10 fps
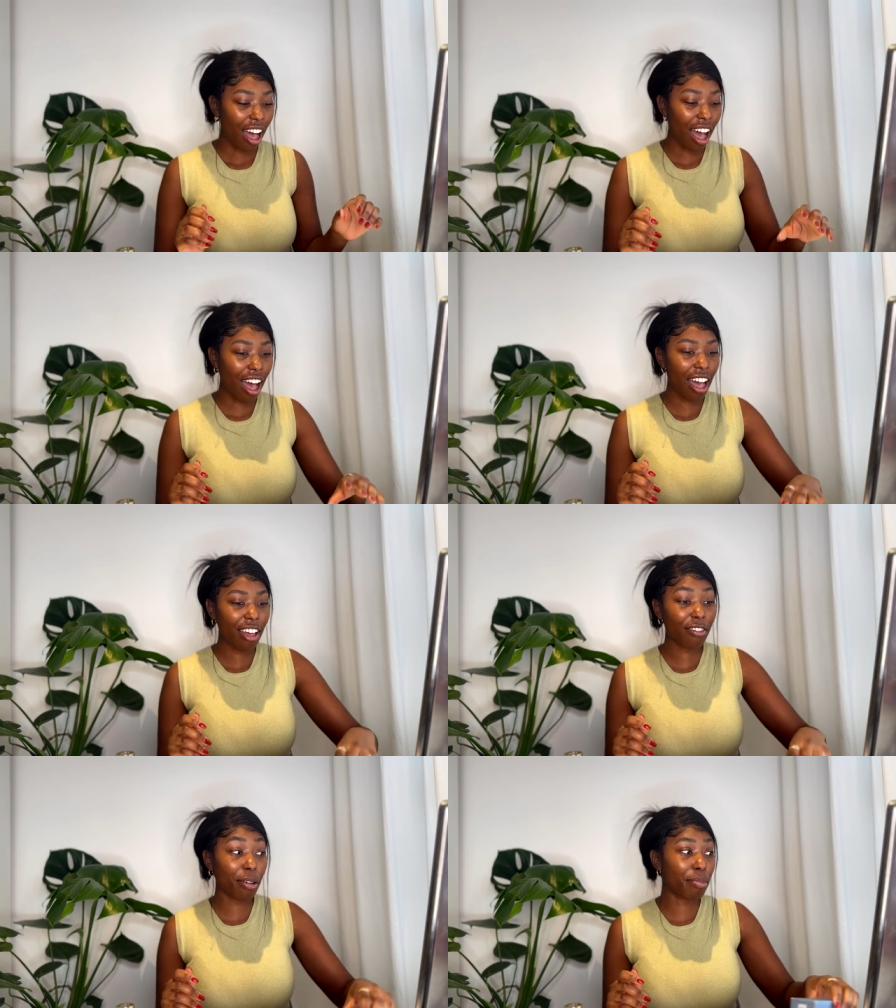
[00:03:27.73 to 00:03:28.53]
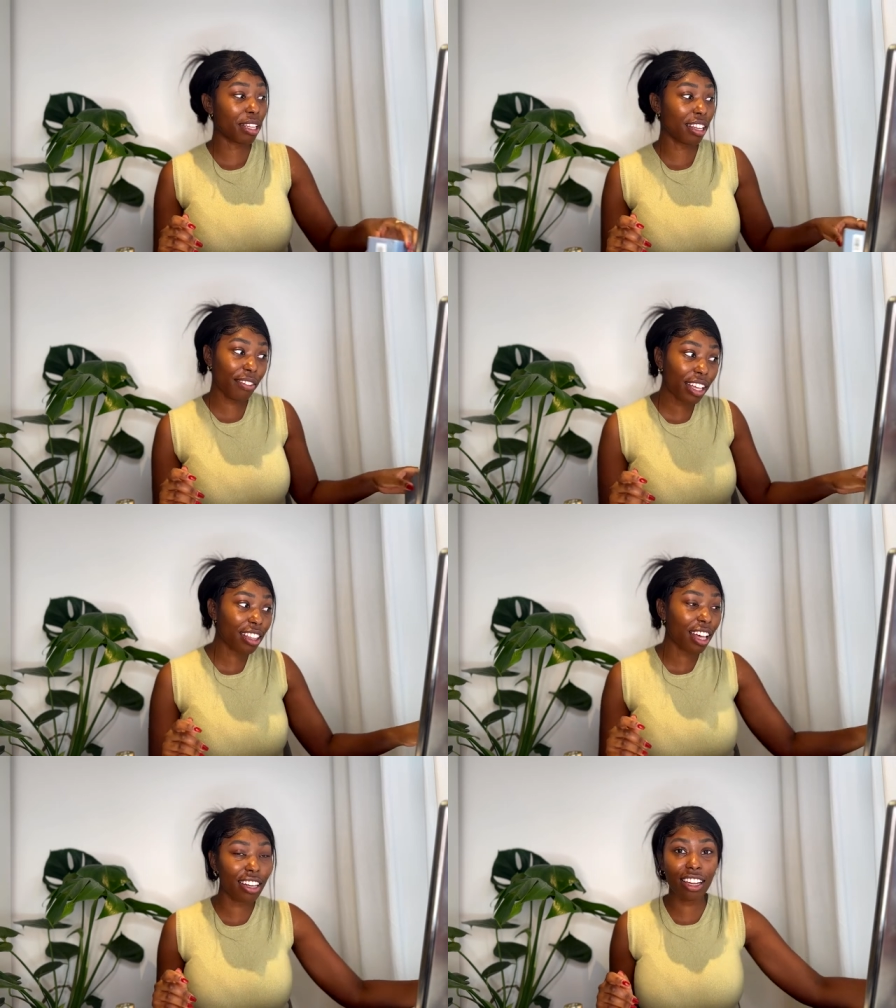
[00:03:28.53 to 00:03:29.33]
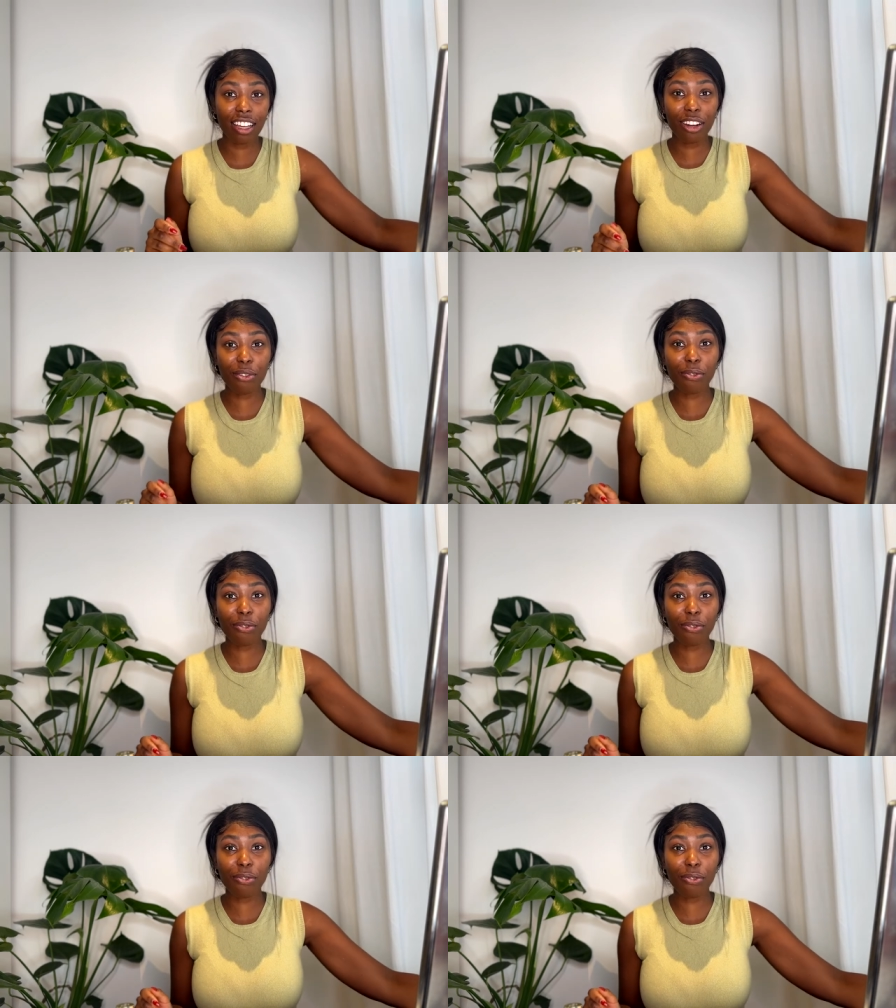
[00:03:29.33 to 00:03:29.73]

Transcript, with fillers: I've been living in London